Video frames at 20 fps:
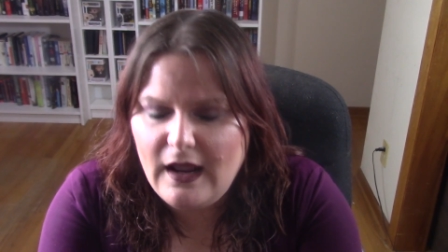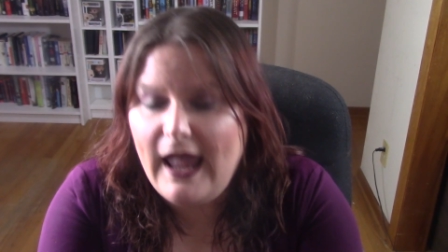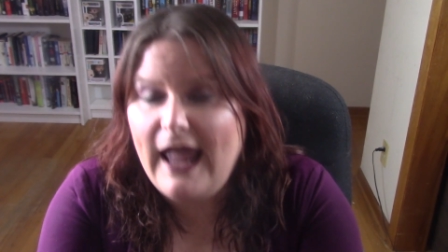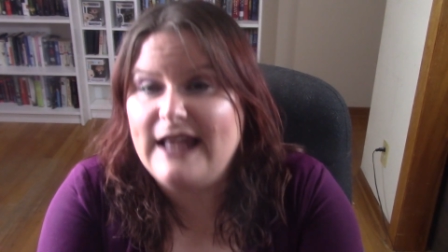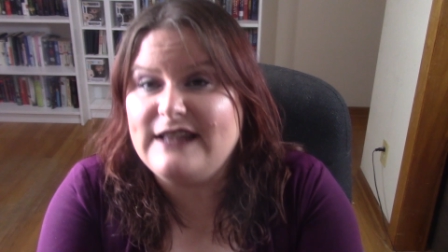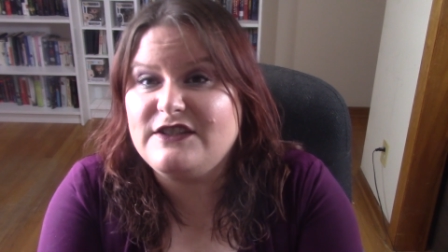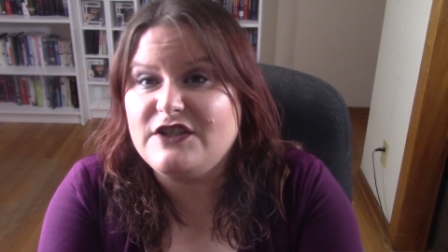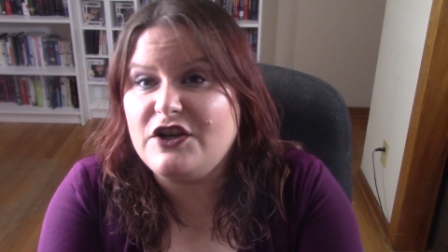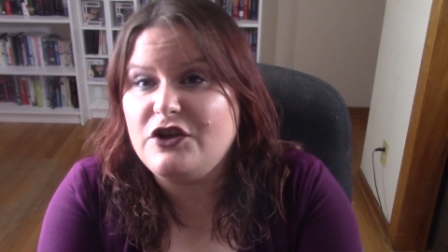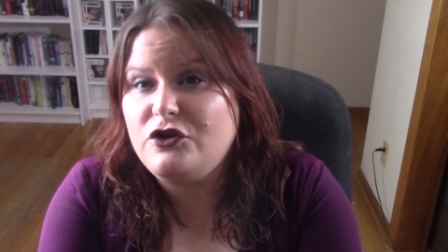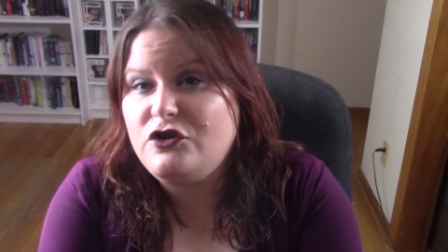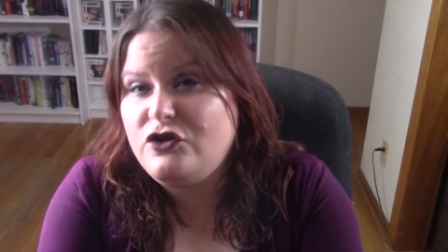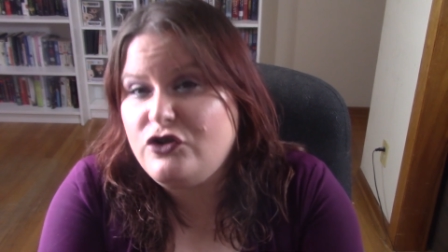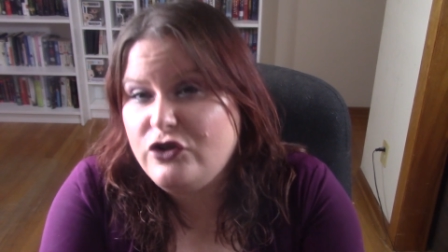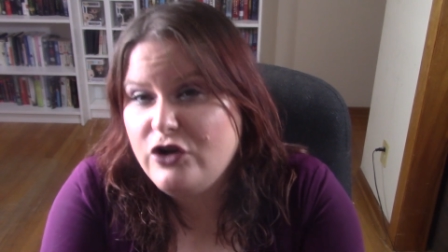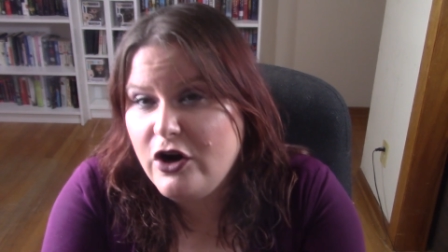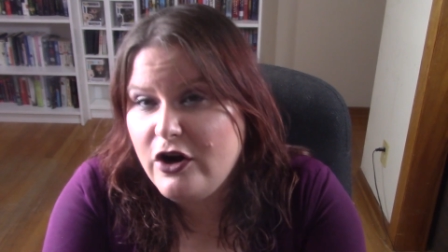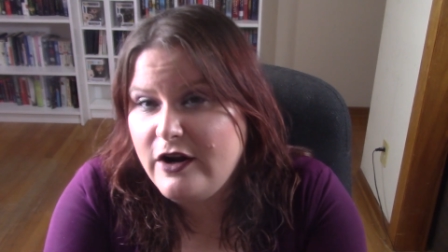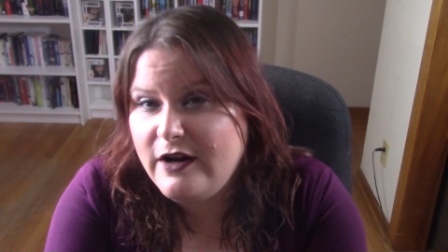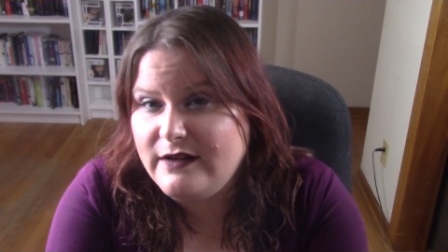it's
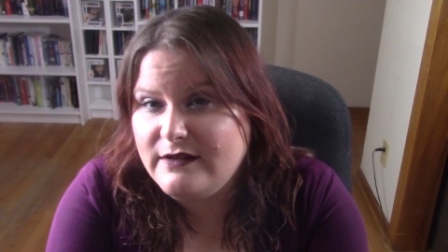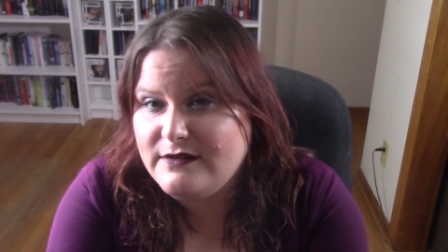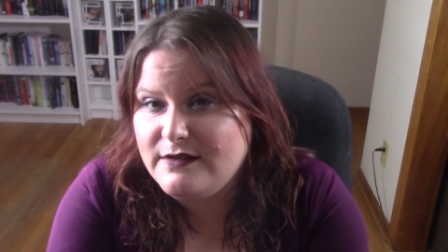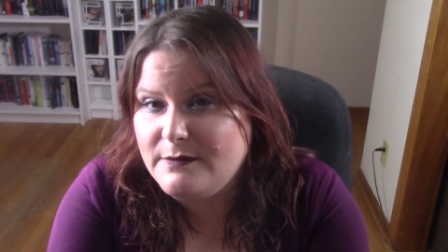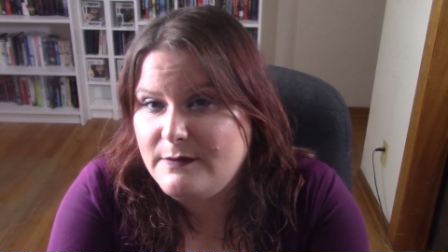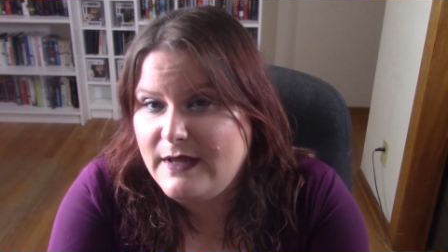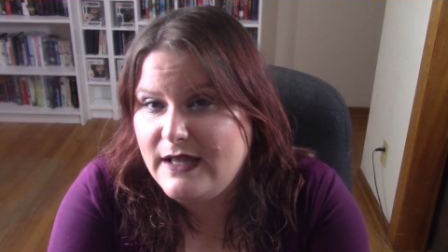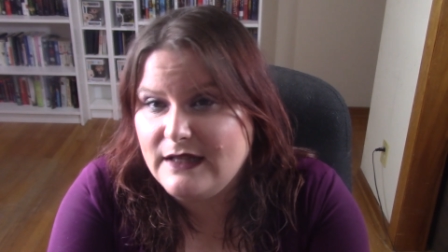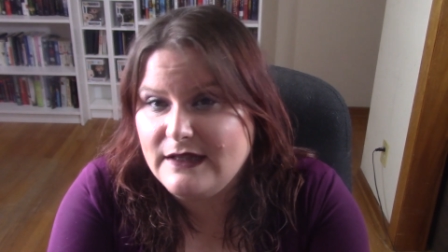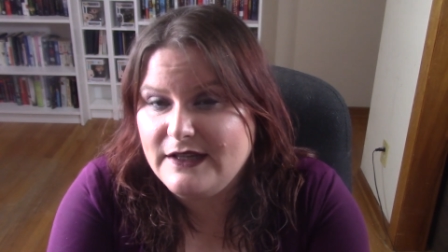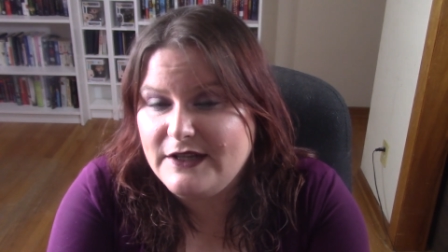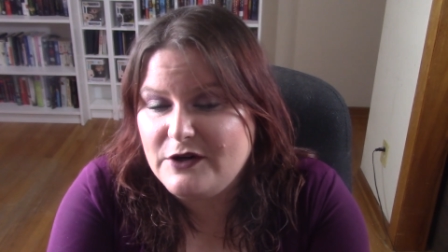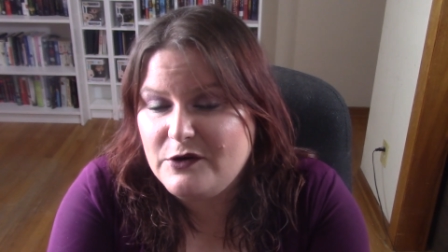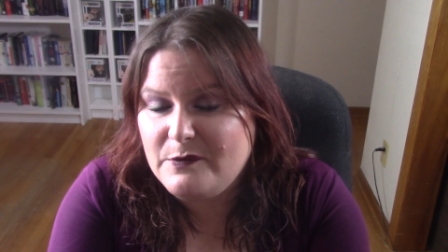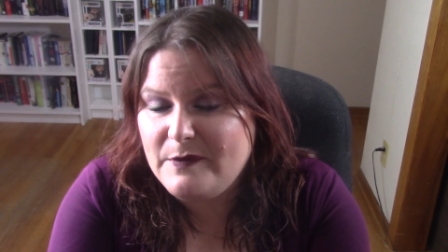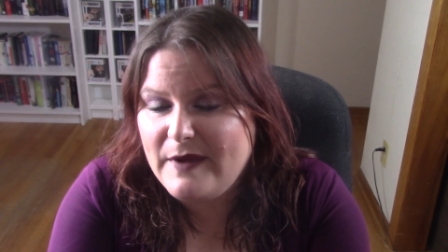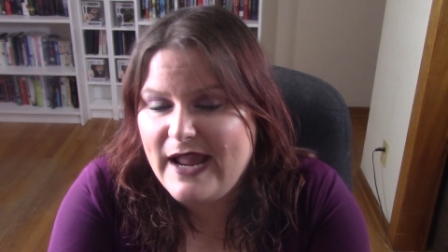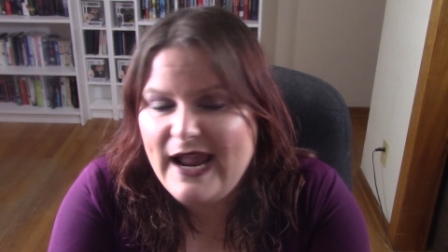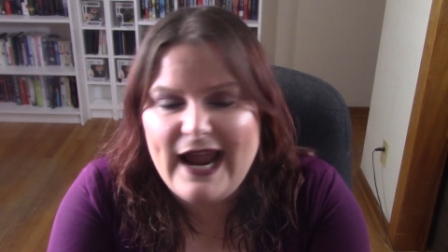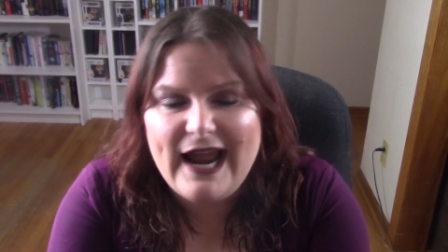concerning to me a little
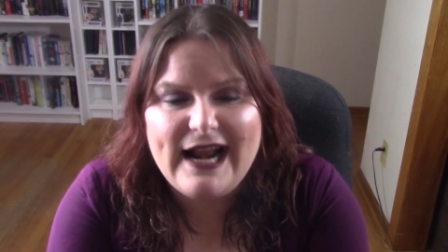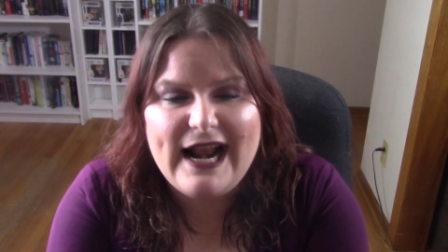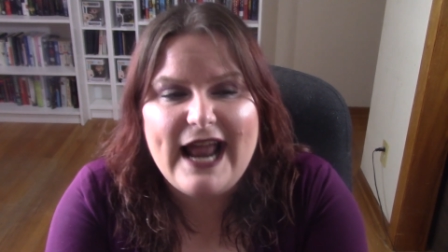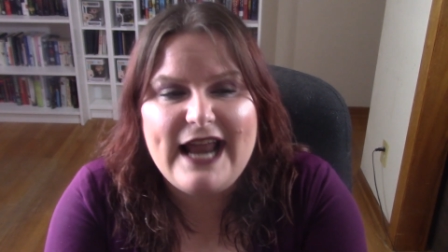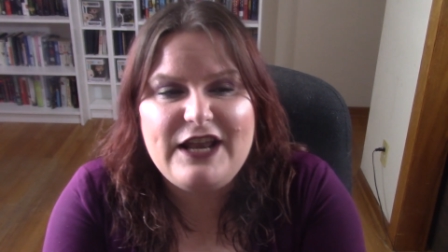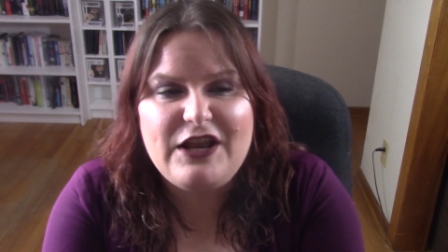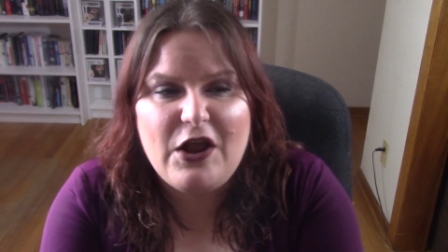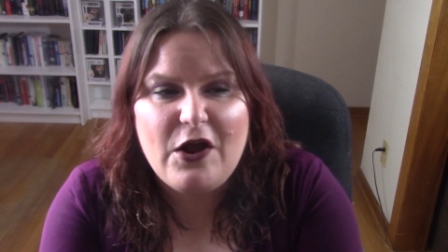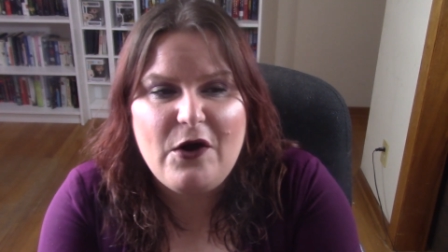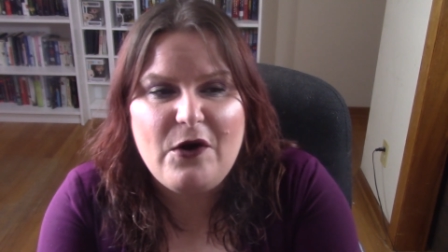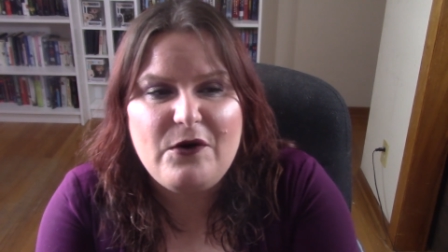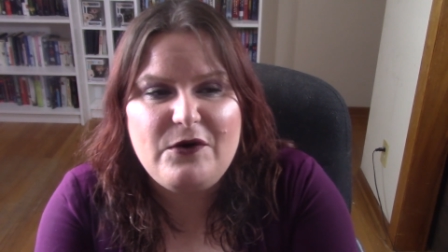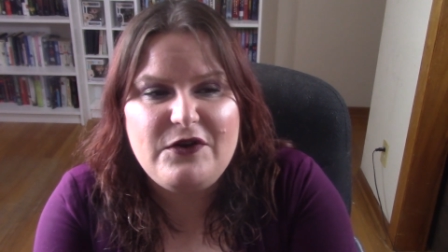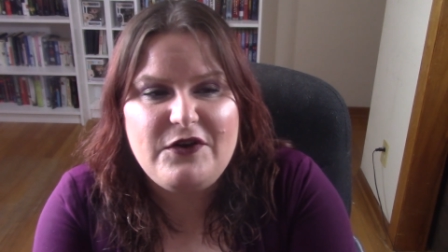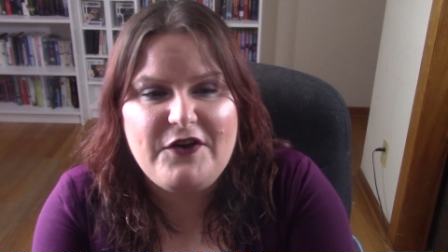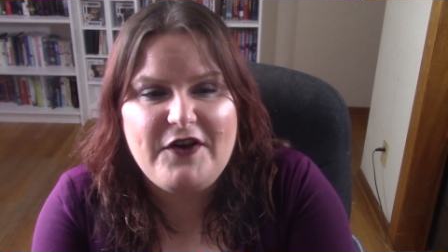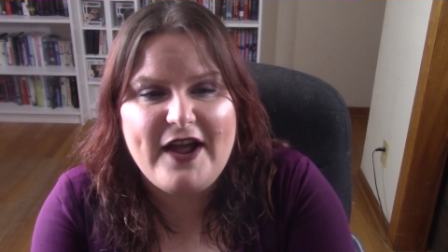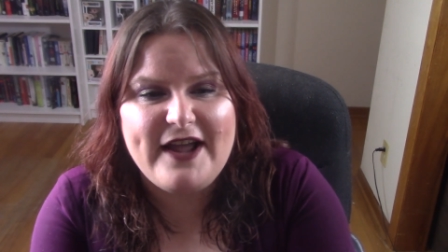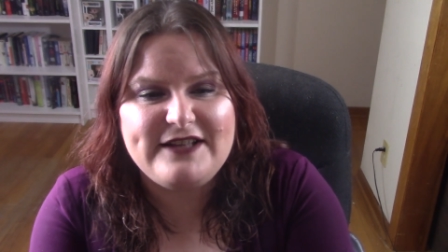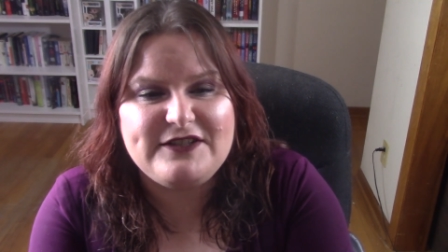bit, and I know
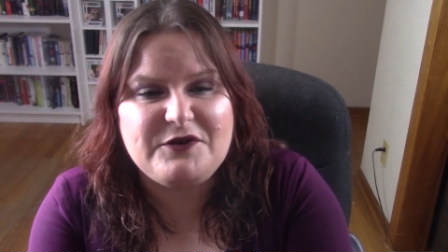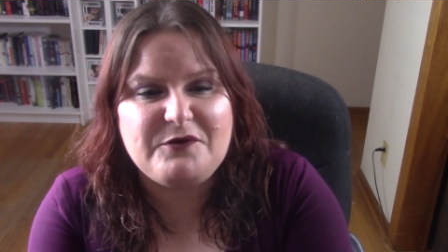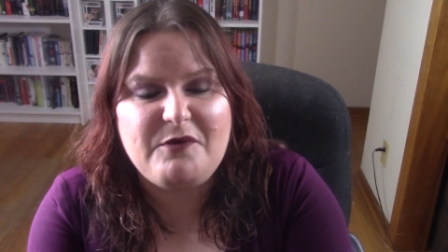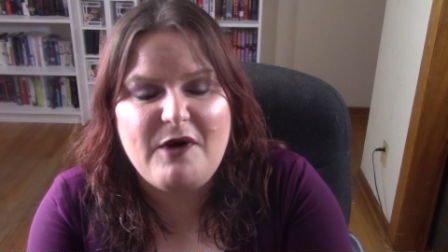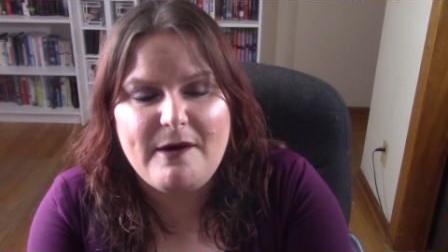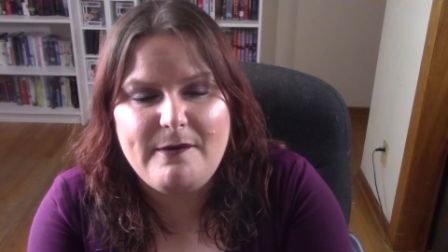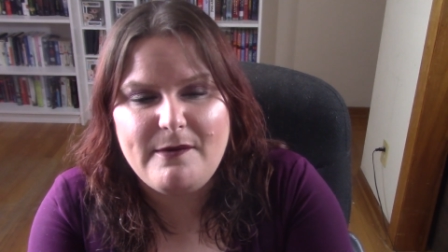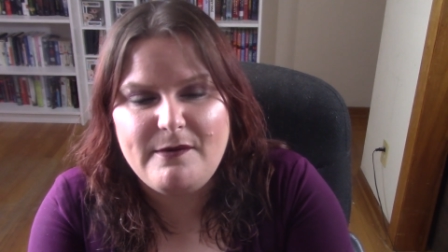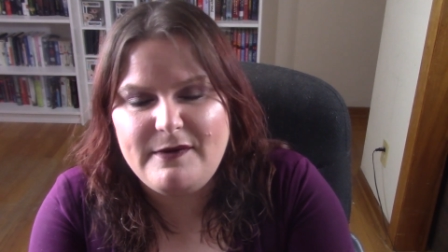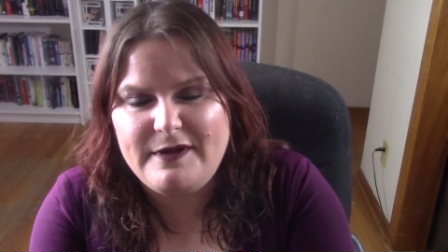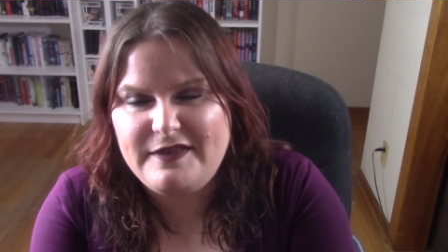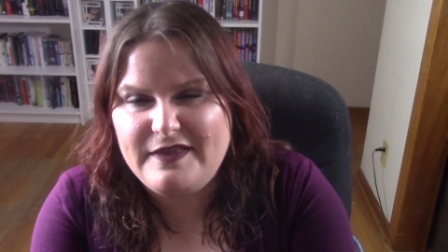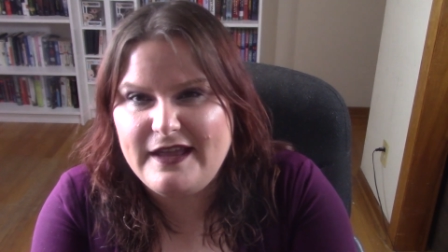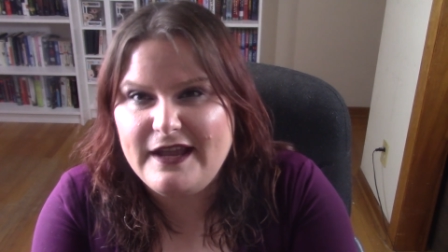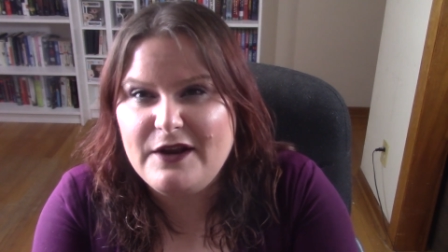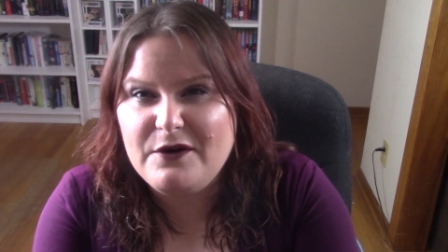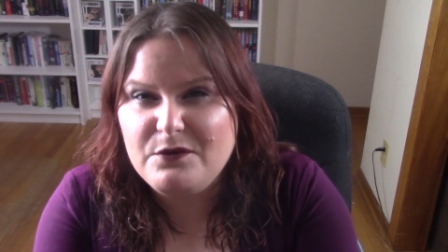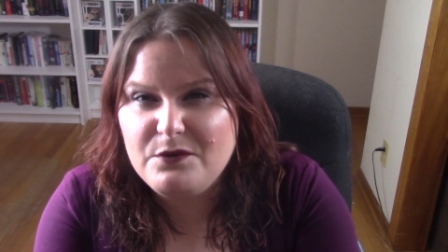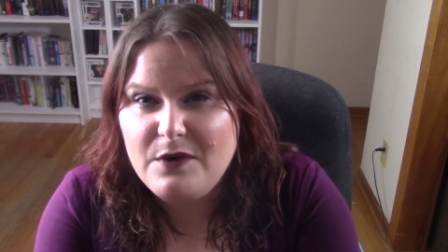you guys are probably thinking,